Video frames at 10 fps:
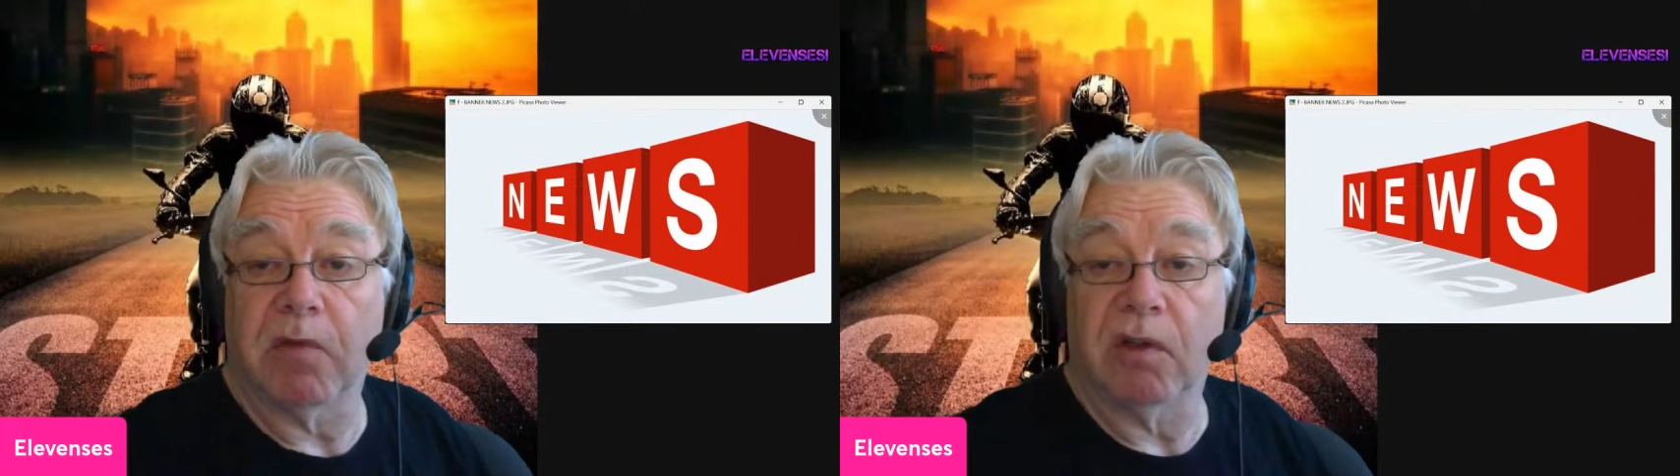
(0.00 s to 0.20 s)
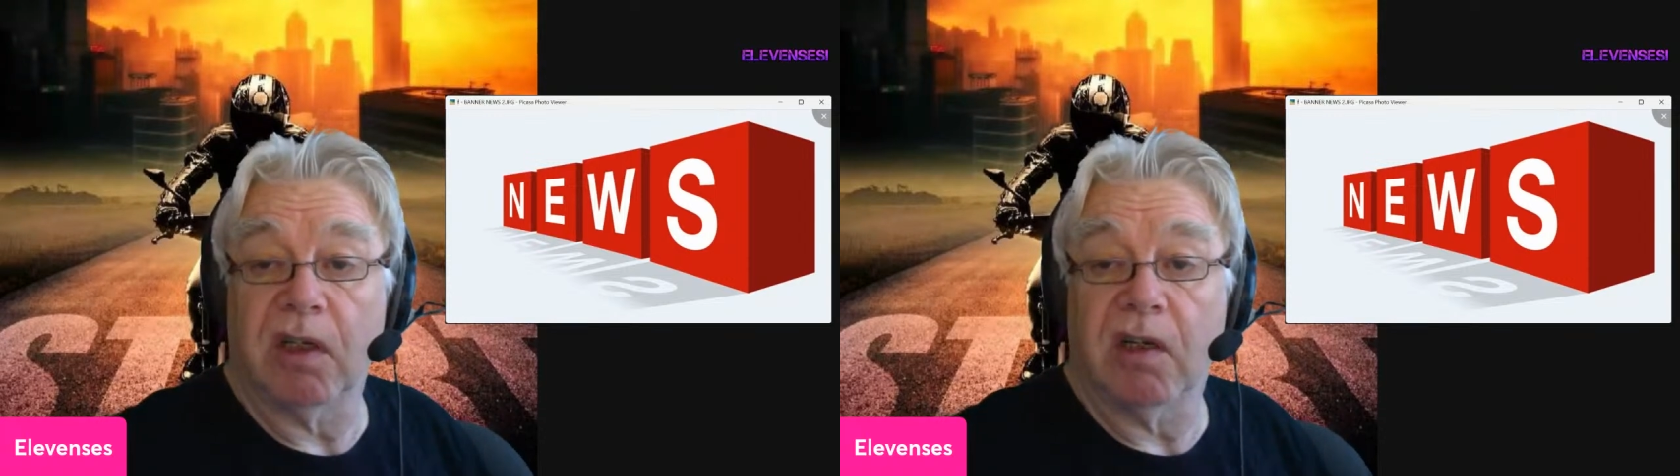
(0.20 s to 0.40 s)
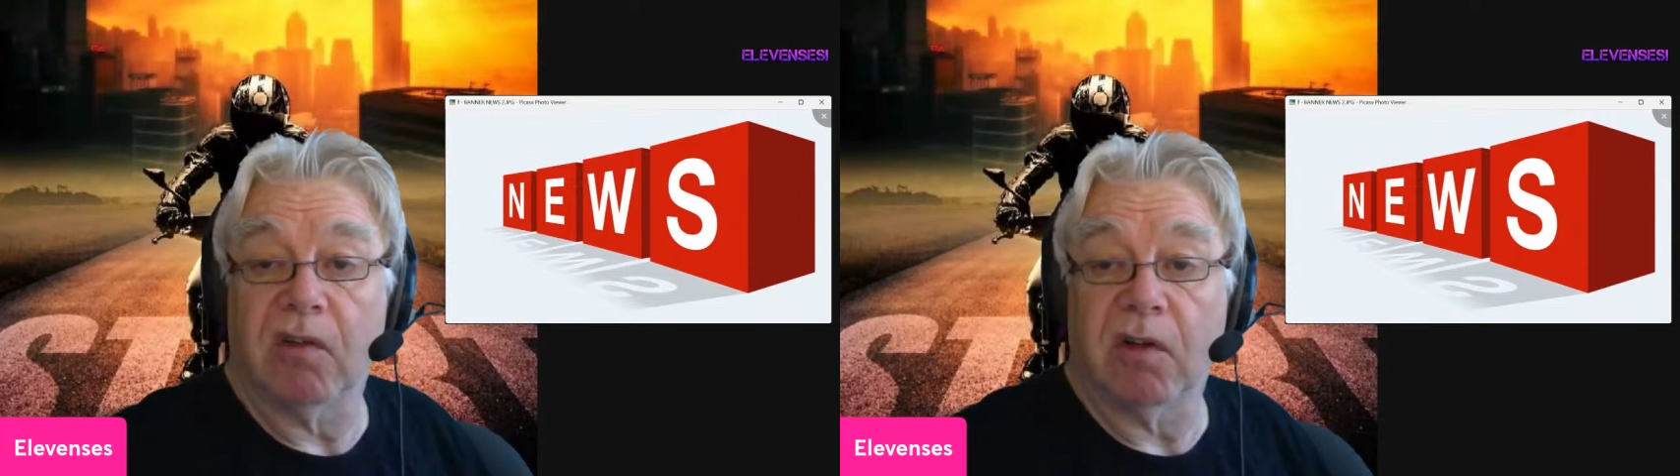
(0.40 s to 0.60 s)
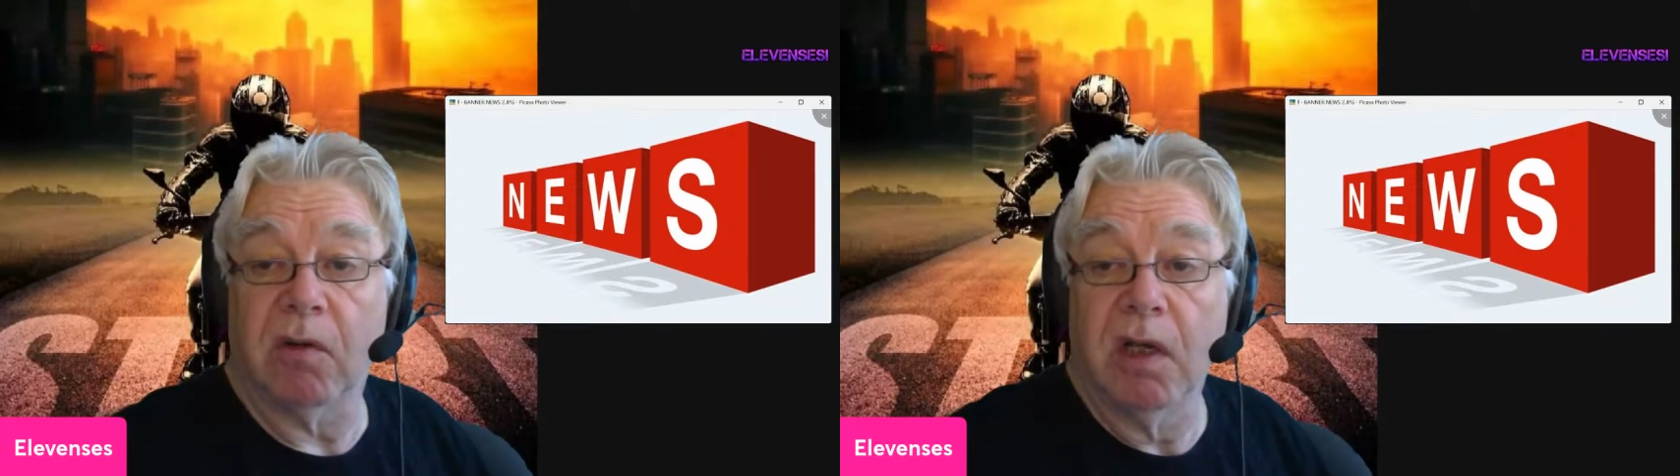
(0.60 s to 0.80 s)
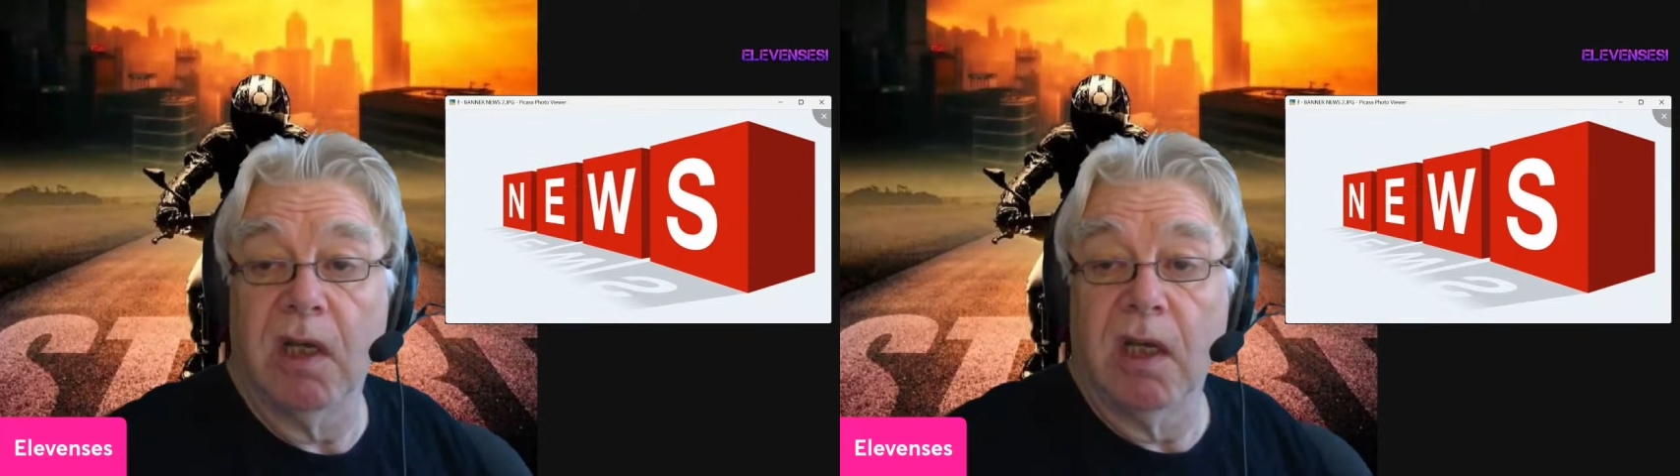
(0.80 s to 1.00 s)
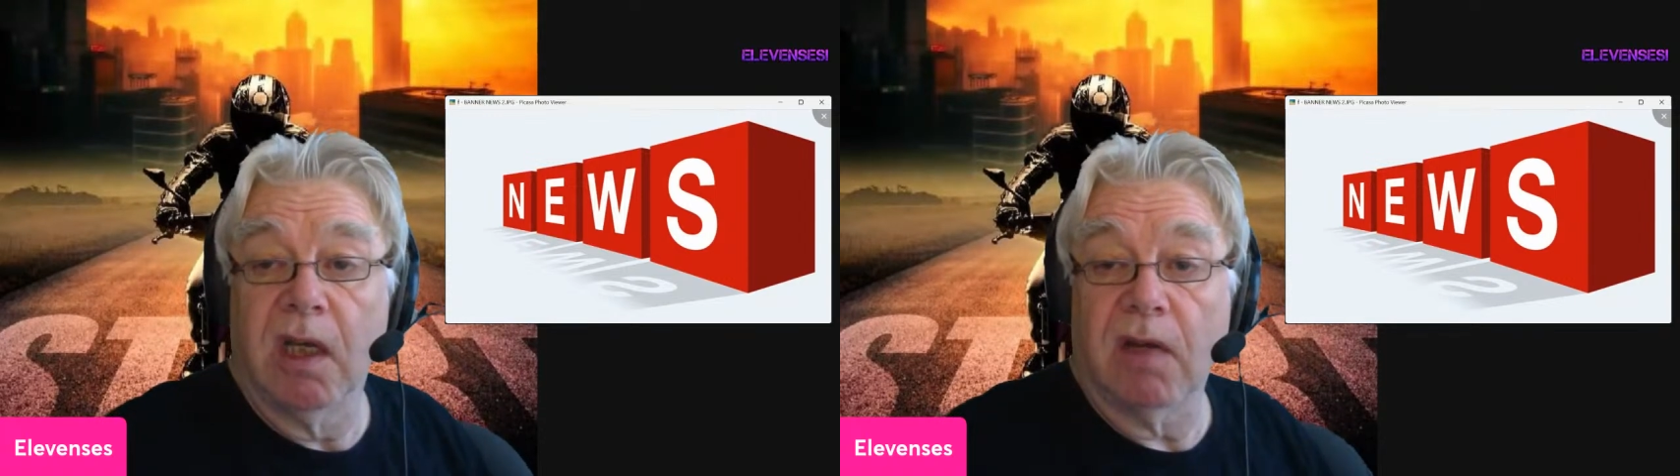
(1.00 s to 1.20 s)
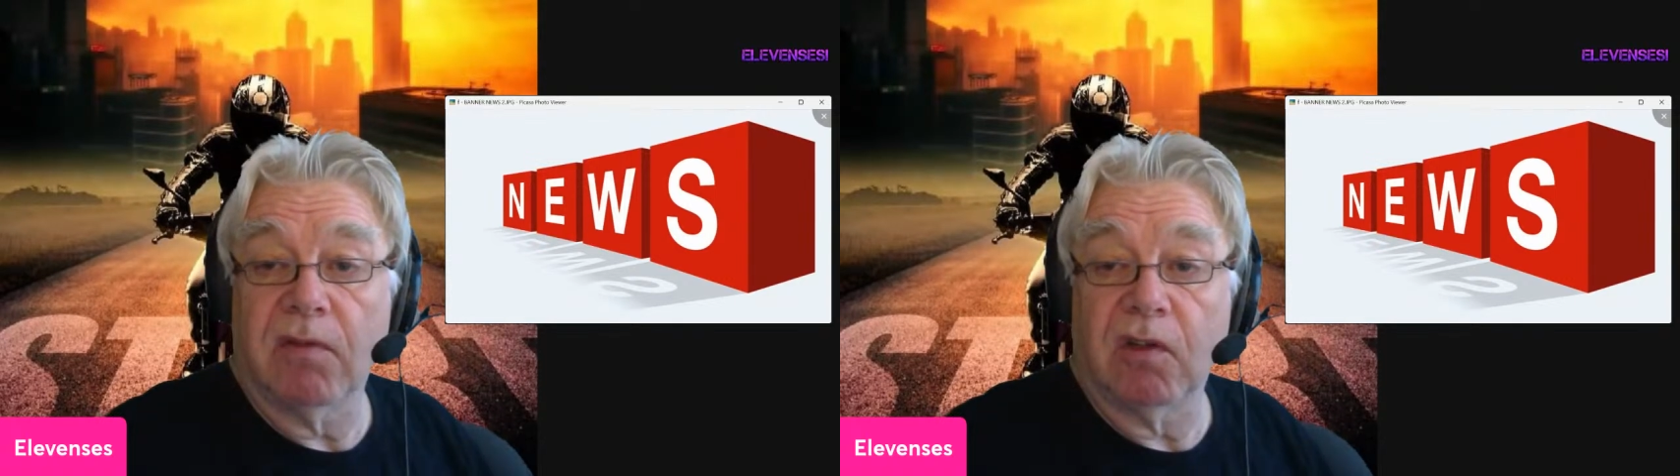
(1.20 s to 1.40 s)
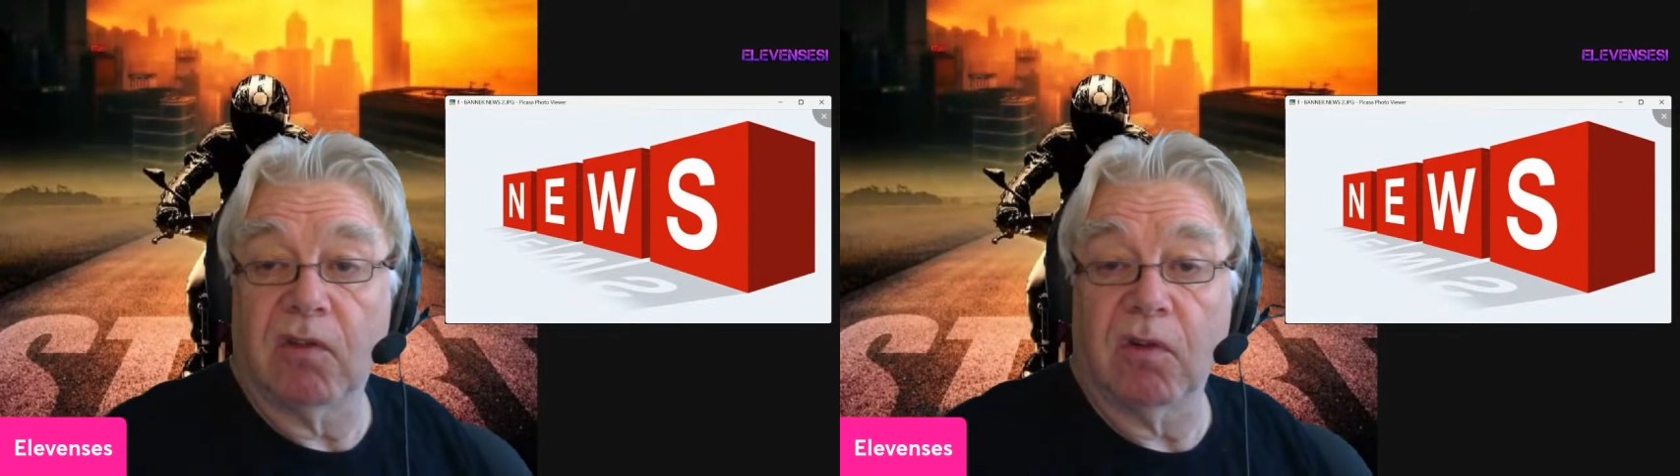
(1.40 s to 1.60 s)
a year. So
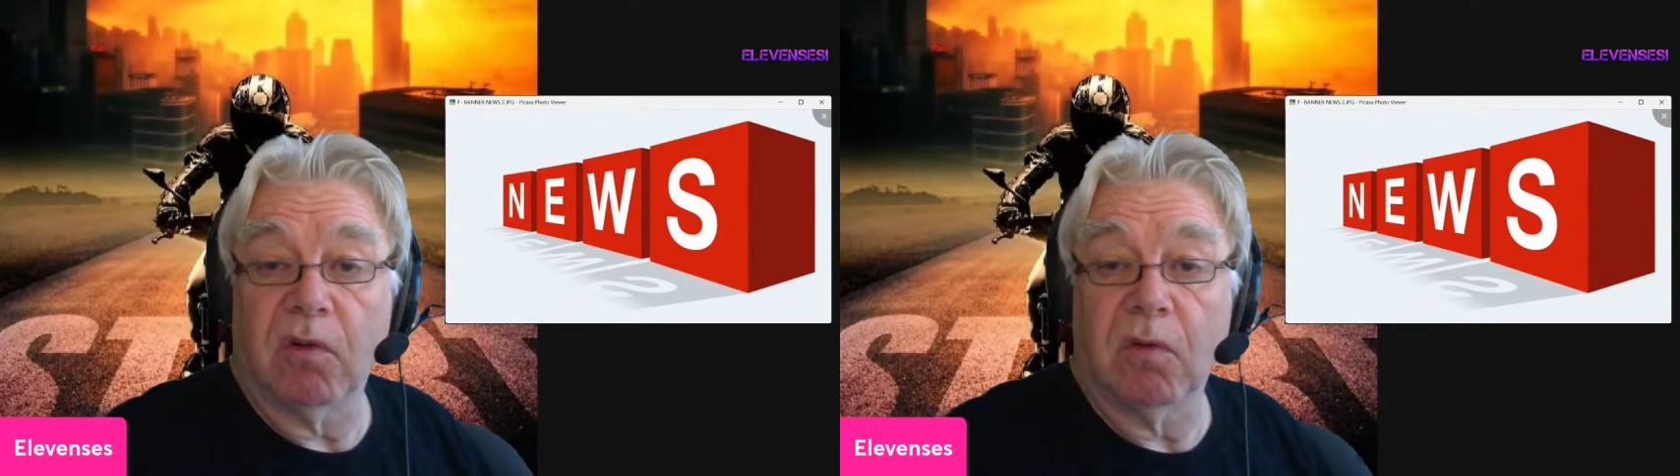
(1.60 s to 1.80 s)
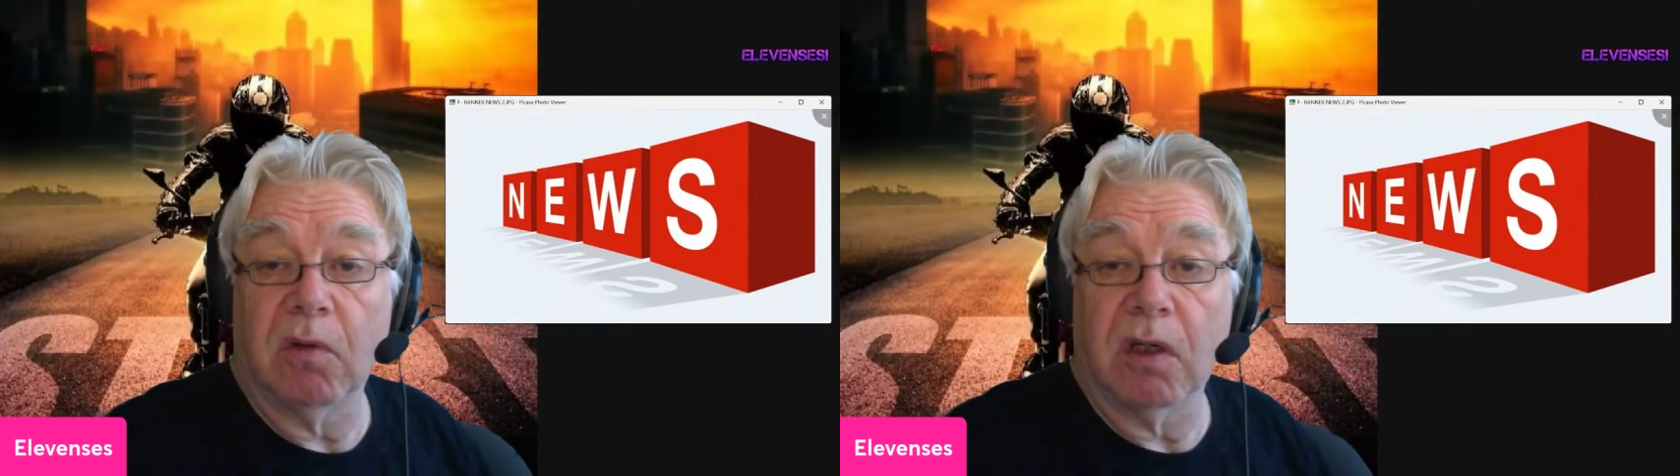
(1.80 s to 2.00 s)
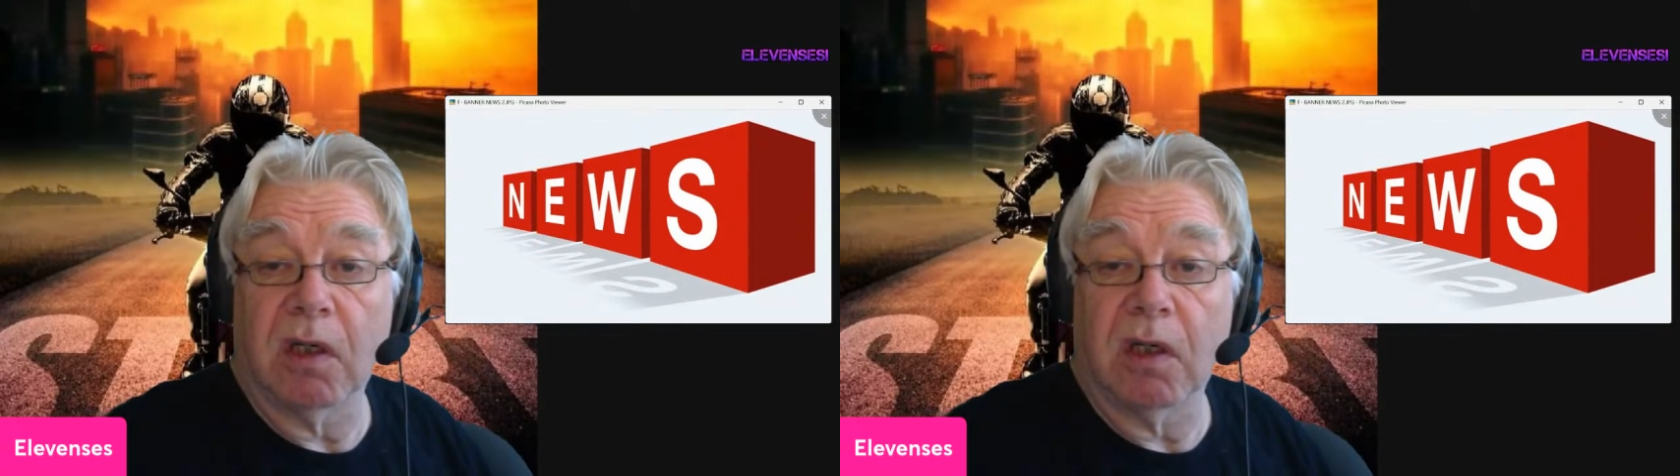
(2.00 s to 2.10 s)
having to